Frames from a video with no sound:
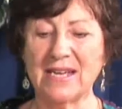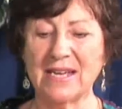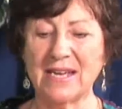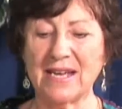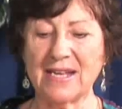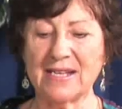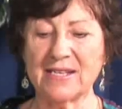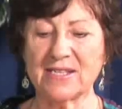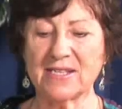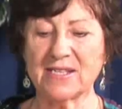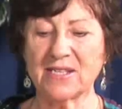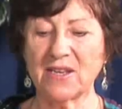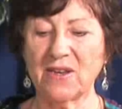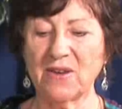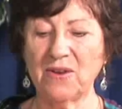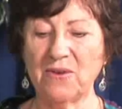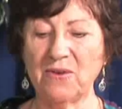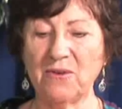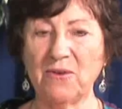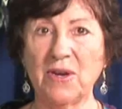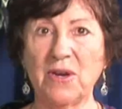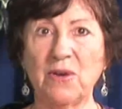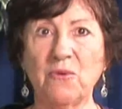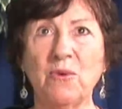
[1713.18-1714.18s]
And
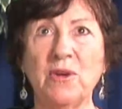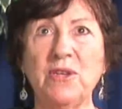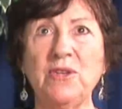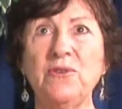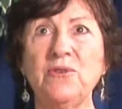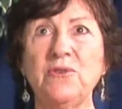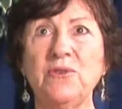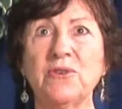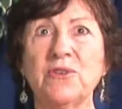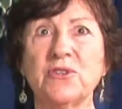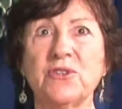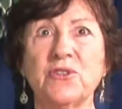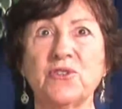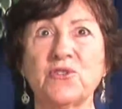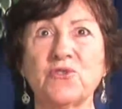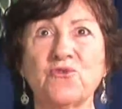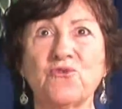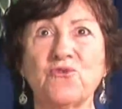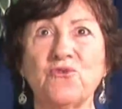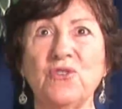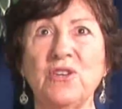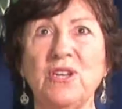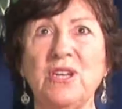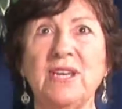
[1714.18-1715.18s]
so when you look at a
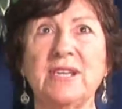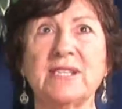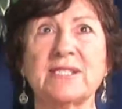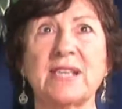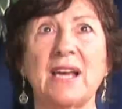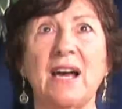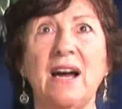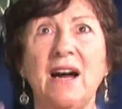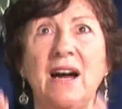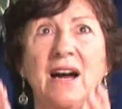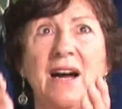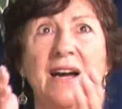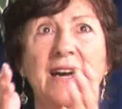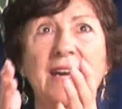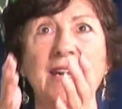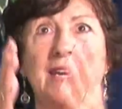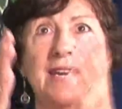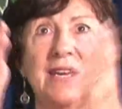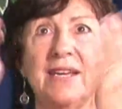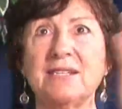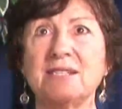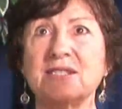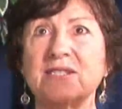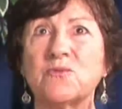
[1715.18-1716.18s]
tree as high
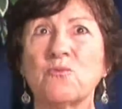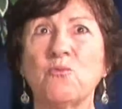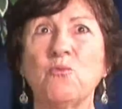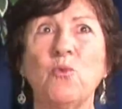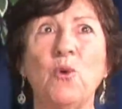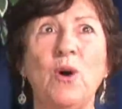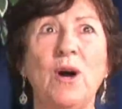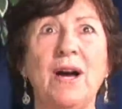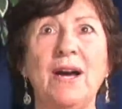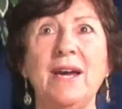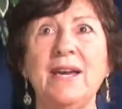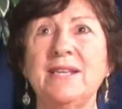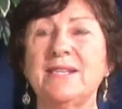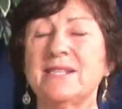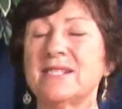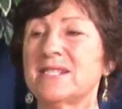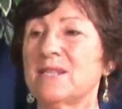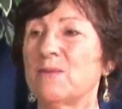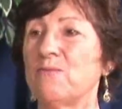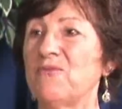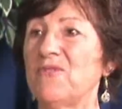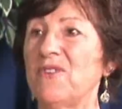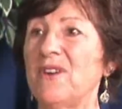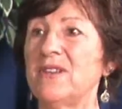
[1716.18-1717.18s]
and as wide as
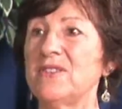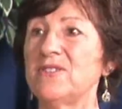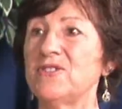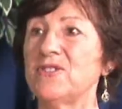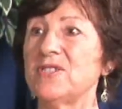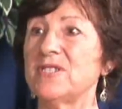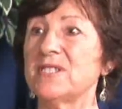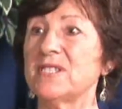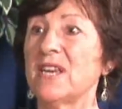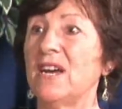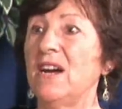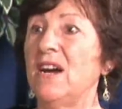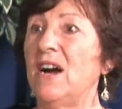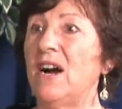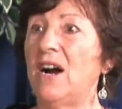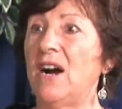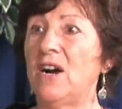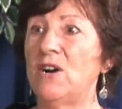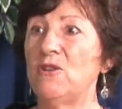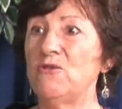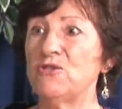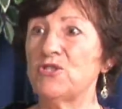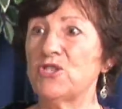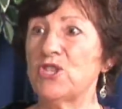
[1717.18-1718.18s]
the branches
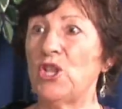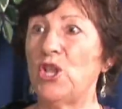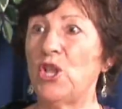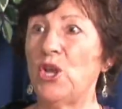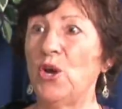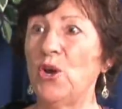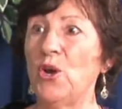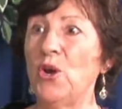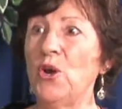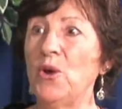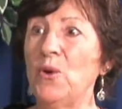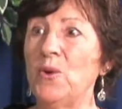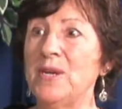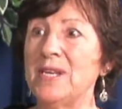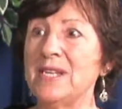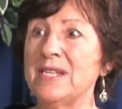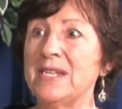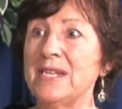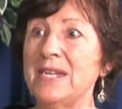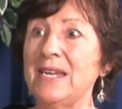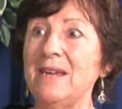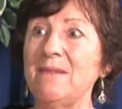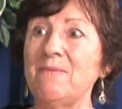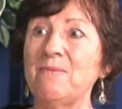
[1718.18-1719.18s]
are as low and
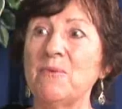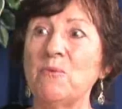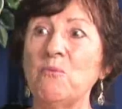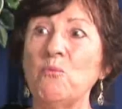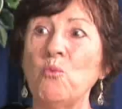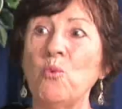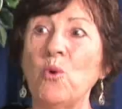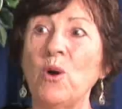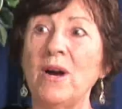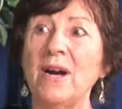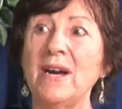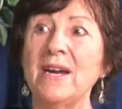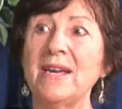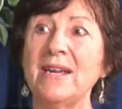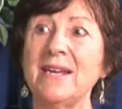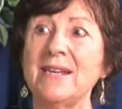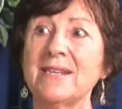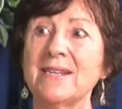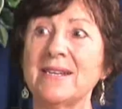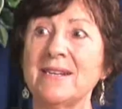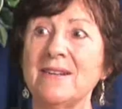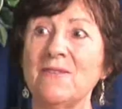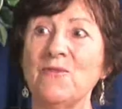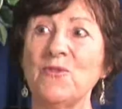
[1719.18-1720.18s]
deep and
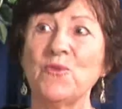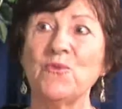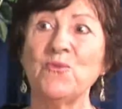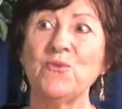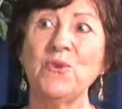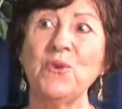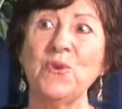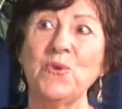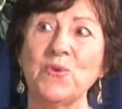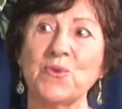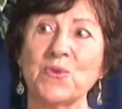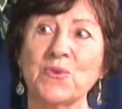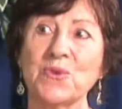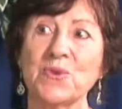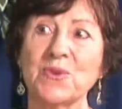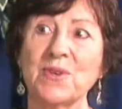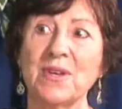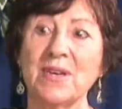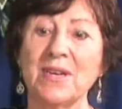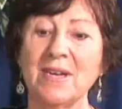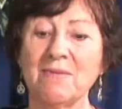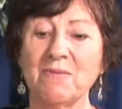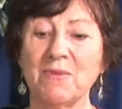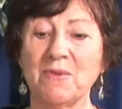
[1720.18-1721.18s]
wide the roots,
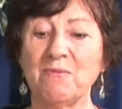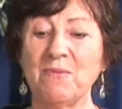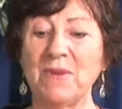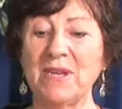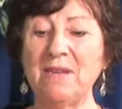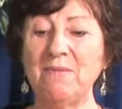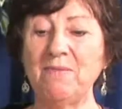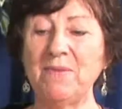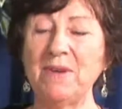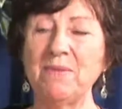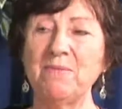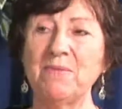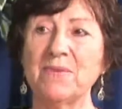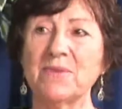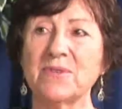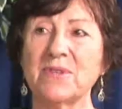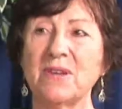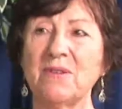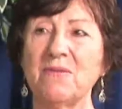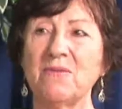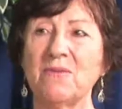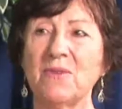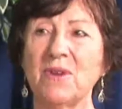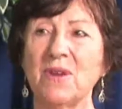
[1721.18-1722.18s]
but many people
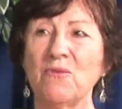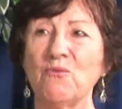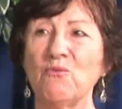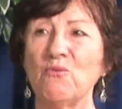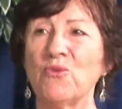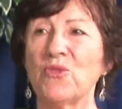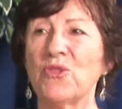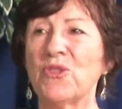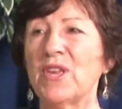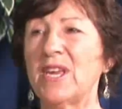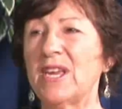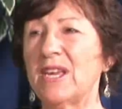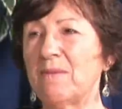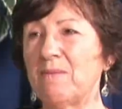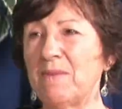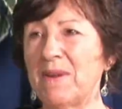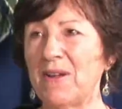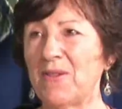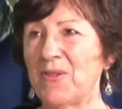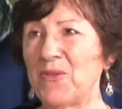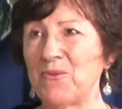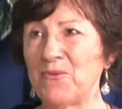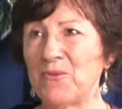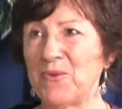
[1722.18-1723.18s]
don't think
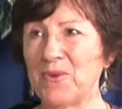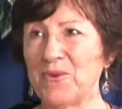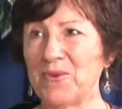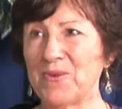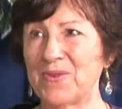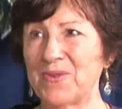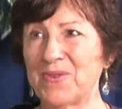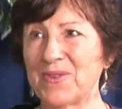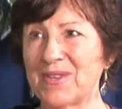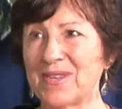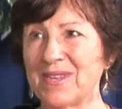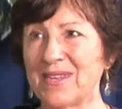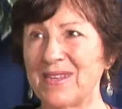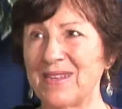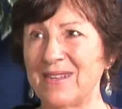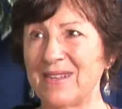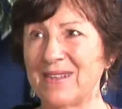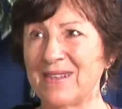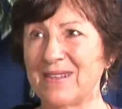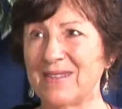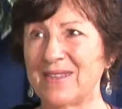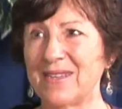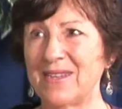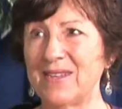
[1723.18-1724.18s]
about the roots.
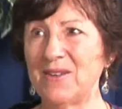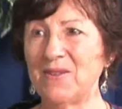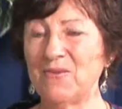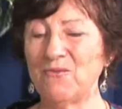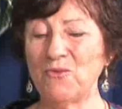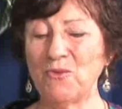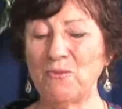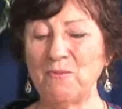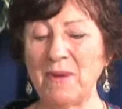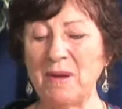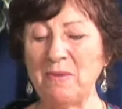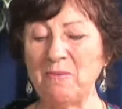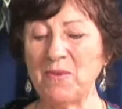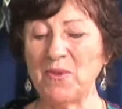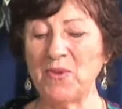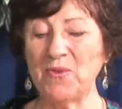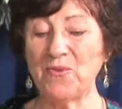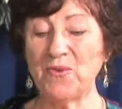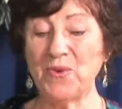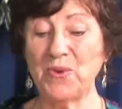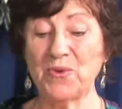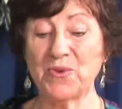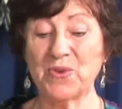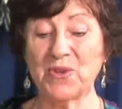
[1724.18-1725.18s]
They don't remember
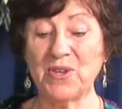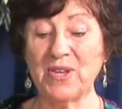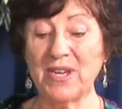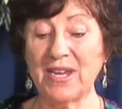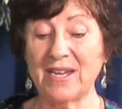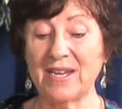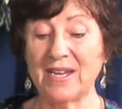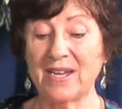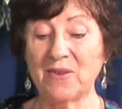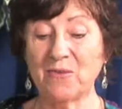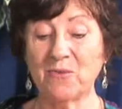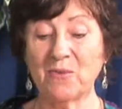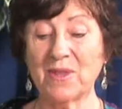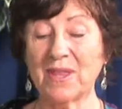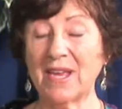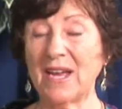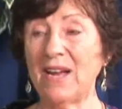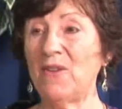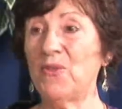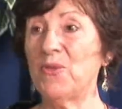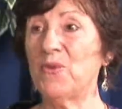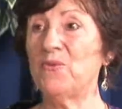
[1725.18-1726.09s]
the roots, and yet without